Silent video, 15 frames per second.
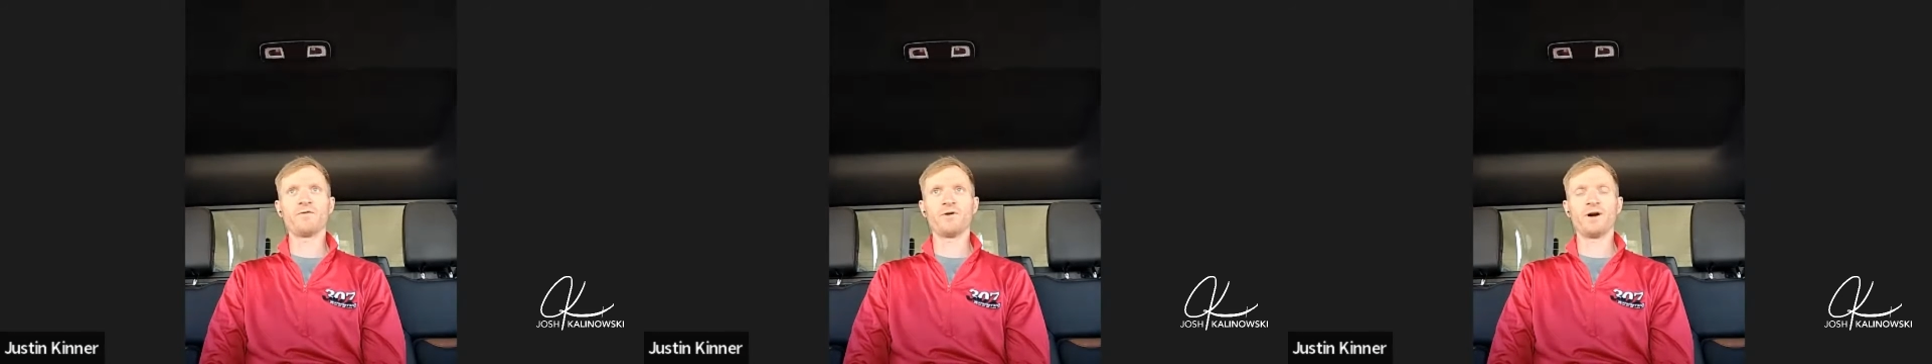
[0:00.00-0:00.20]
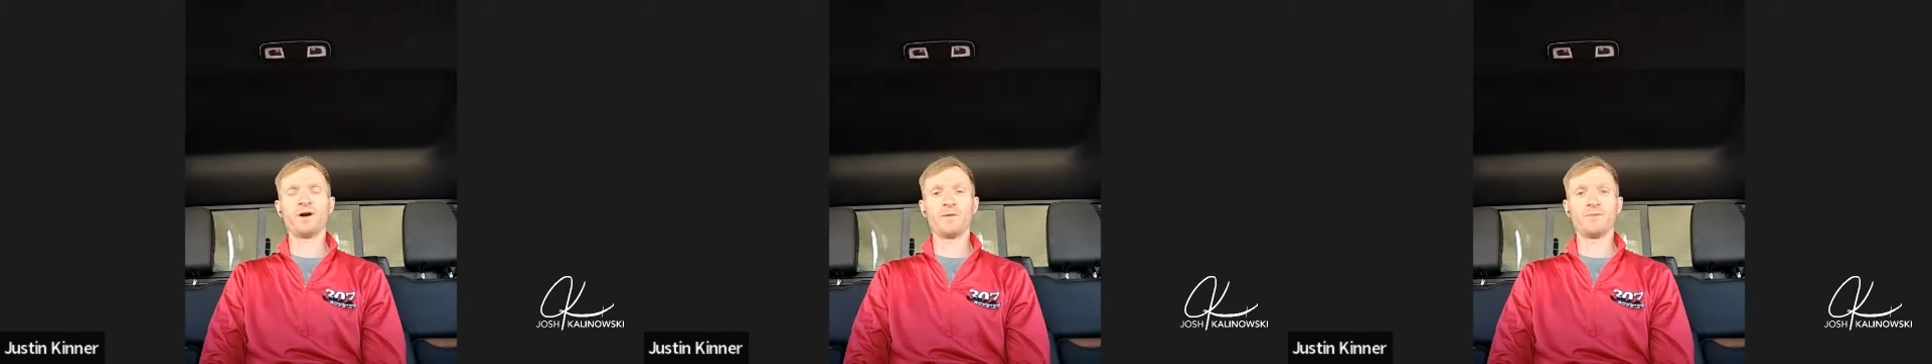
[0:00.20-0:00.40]

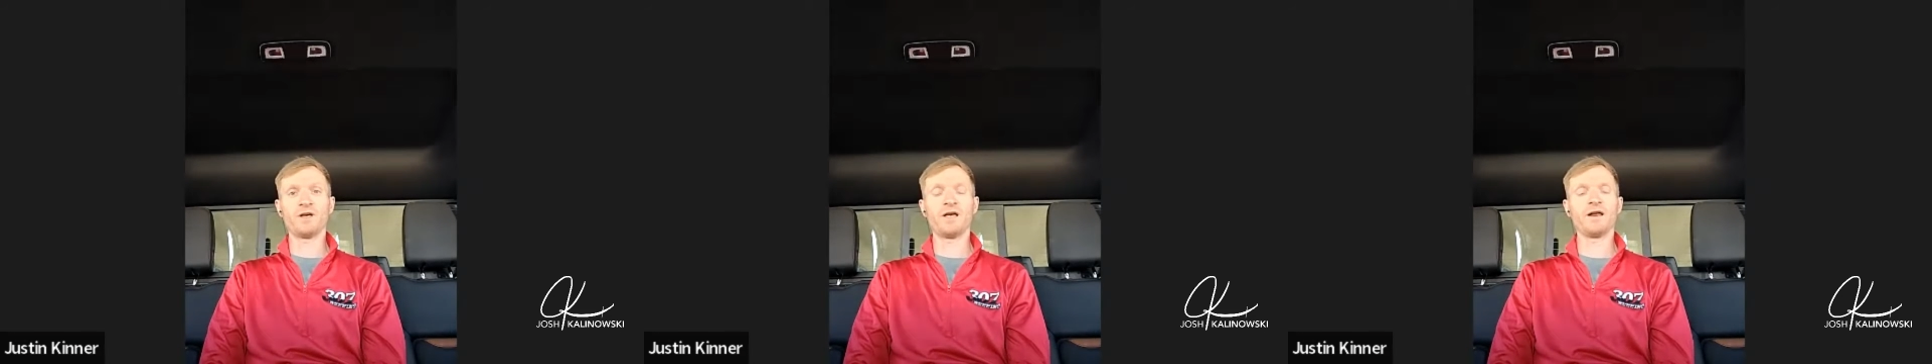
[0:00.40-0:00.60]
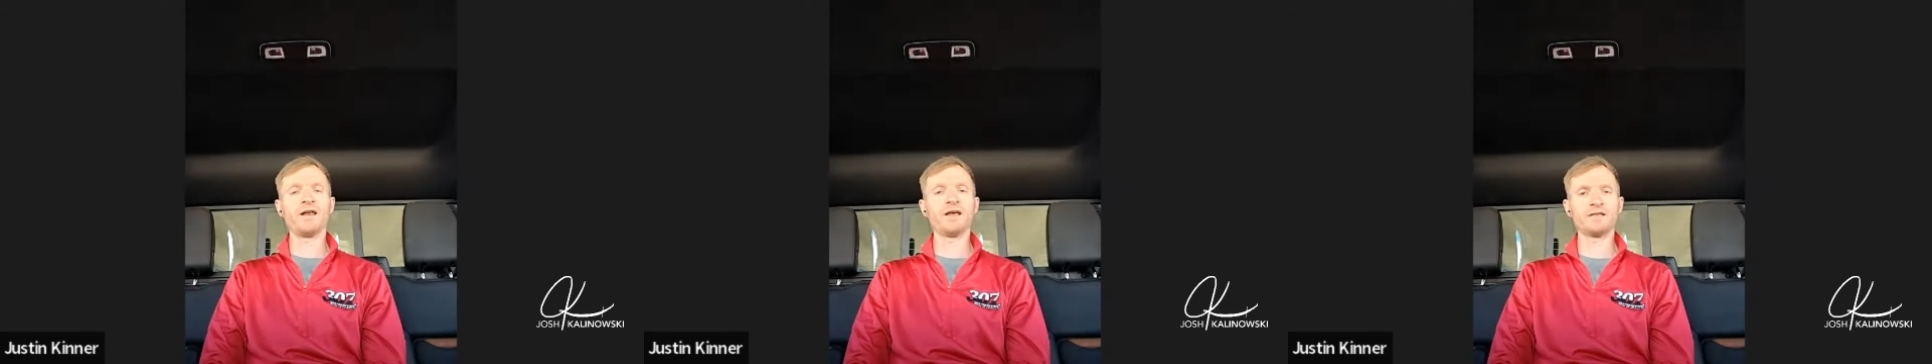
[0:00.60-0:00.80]
for him
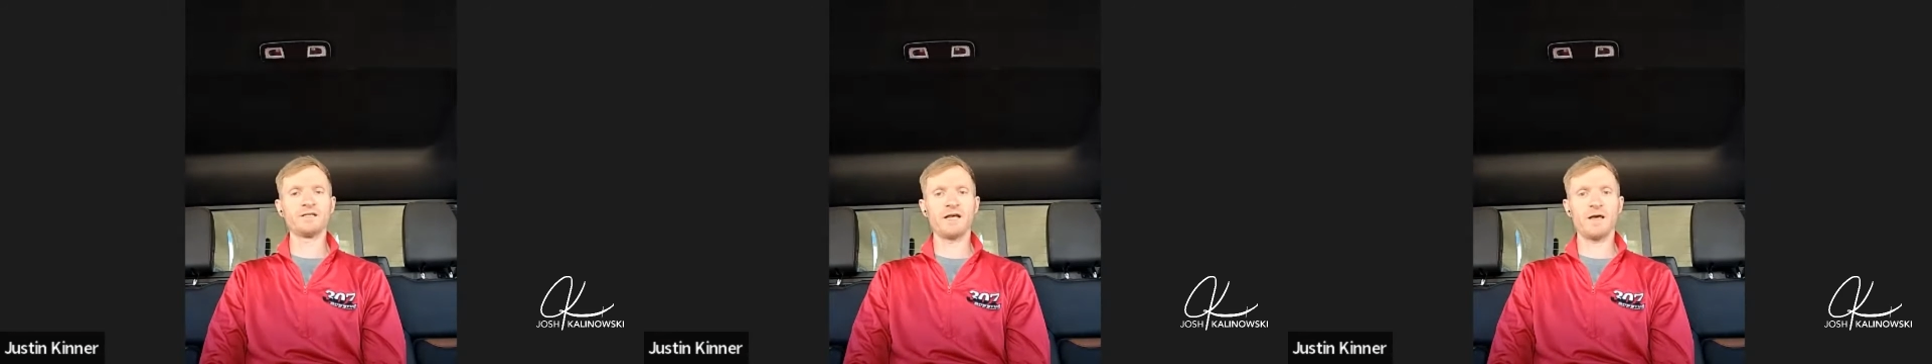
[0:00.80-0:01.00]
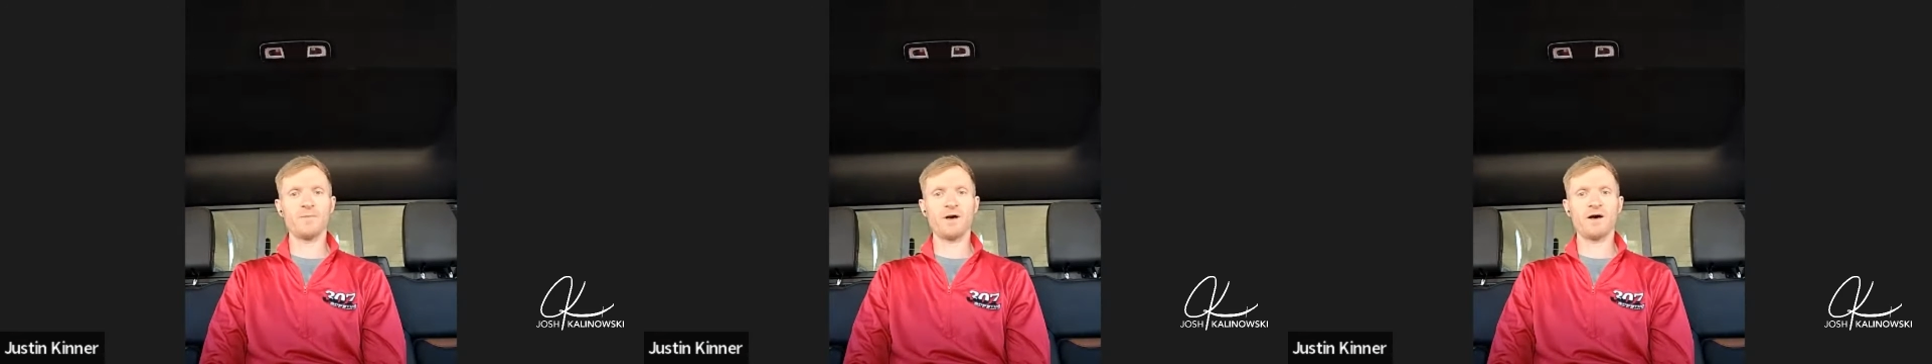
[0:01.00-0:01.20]
to get
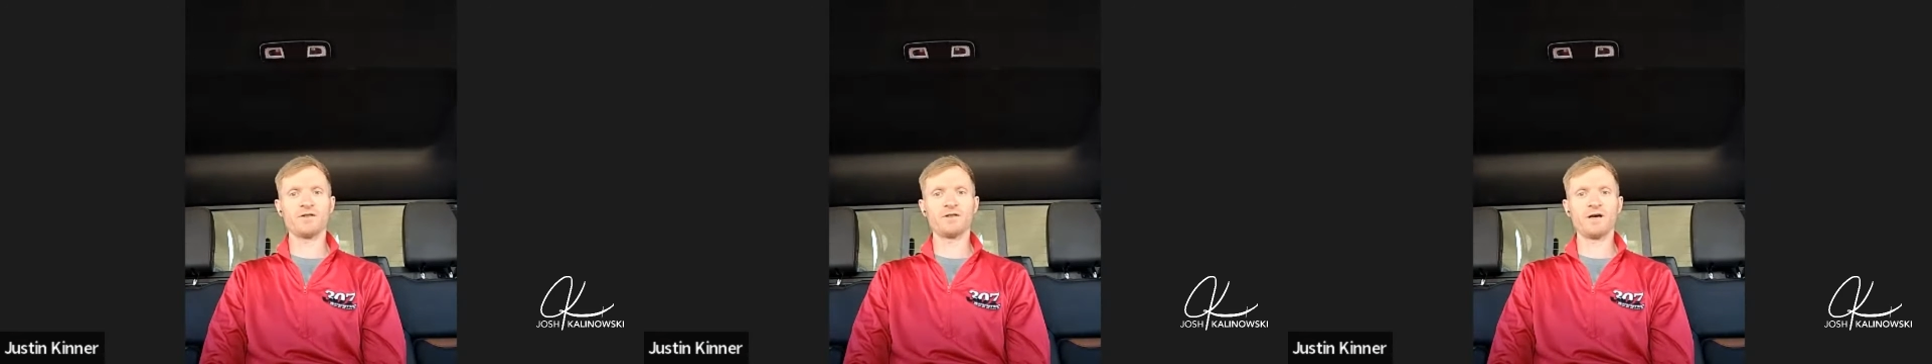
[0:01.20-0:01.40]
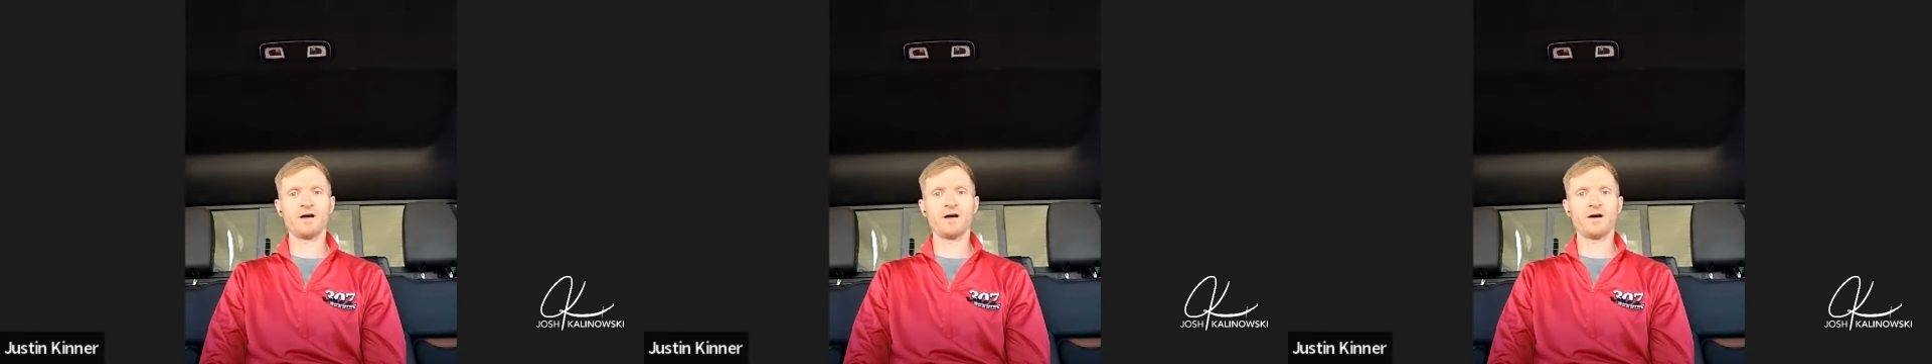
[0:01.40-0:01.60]
his name
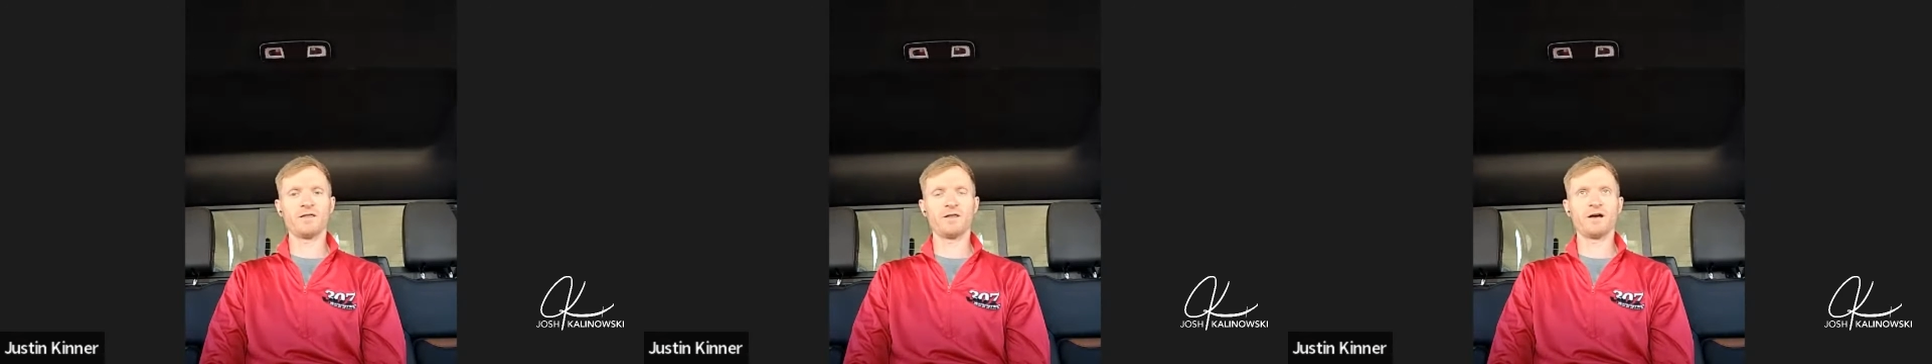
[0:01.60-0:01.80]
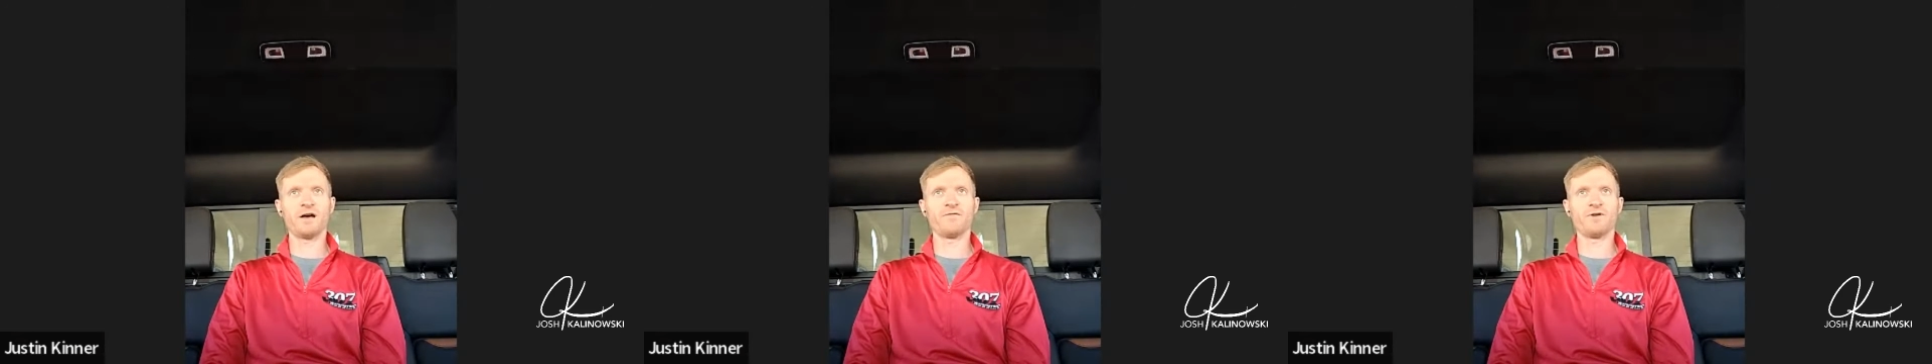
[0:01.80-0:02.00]
out there.
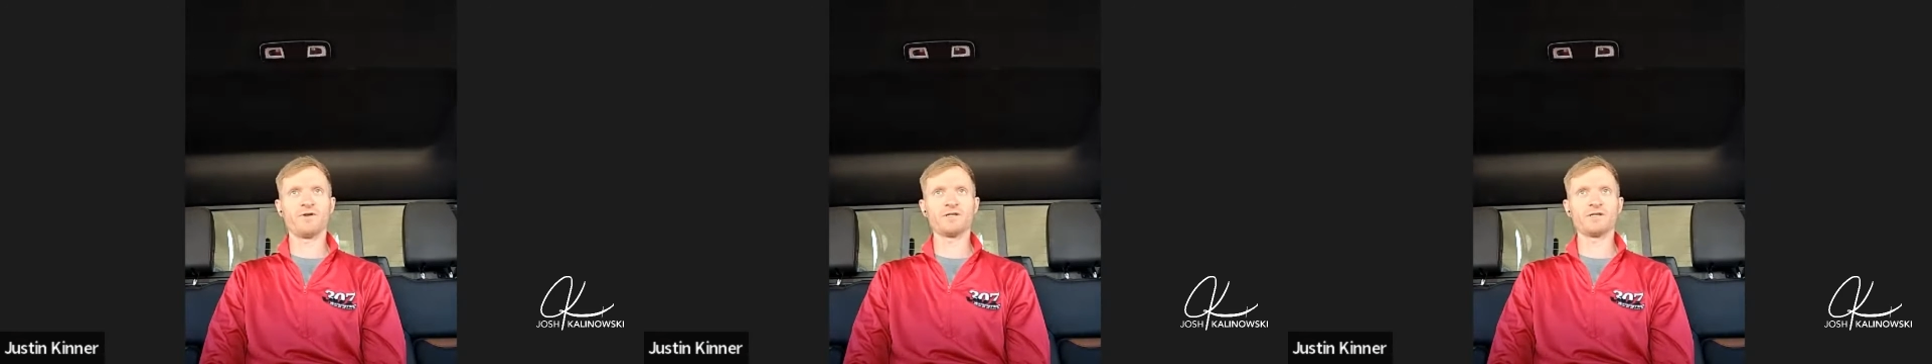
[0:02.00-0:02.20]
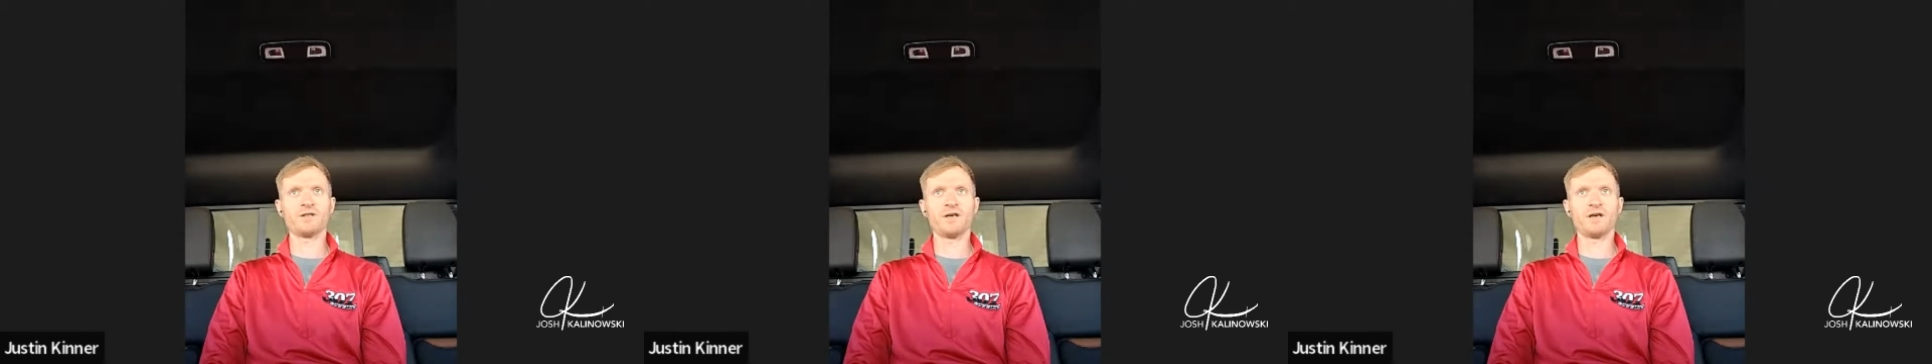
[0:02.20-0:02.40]
And then
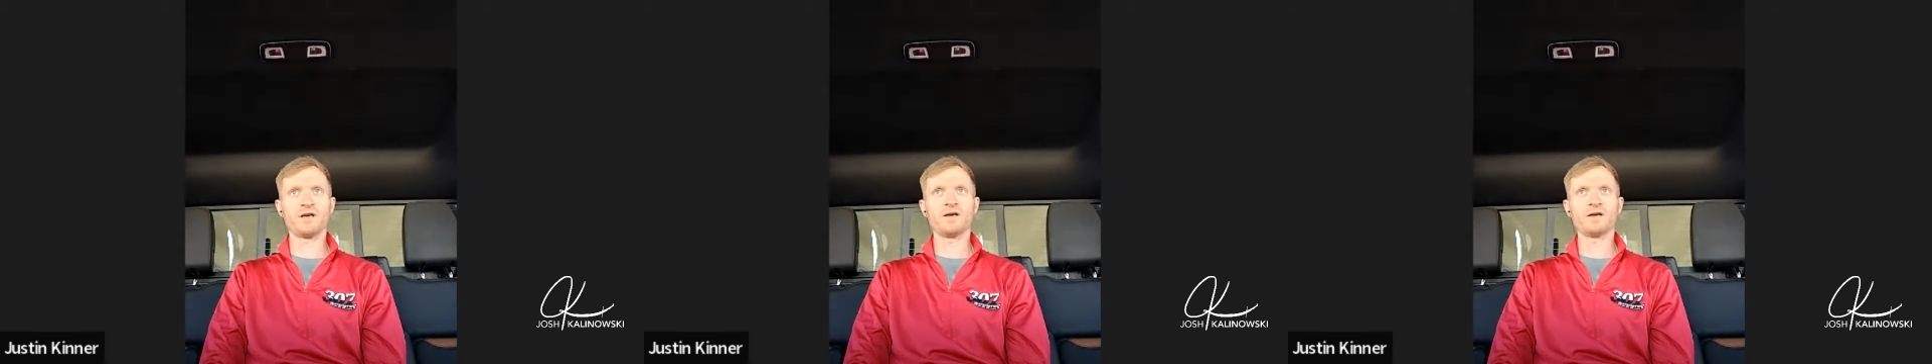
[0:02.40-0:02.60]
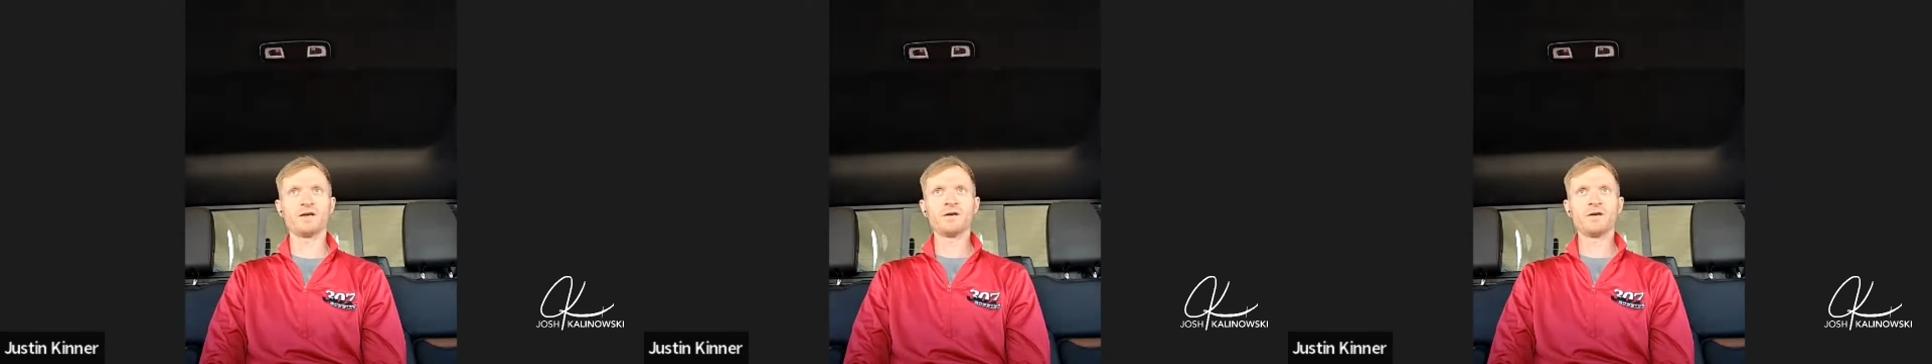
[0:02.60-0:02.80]
obviously,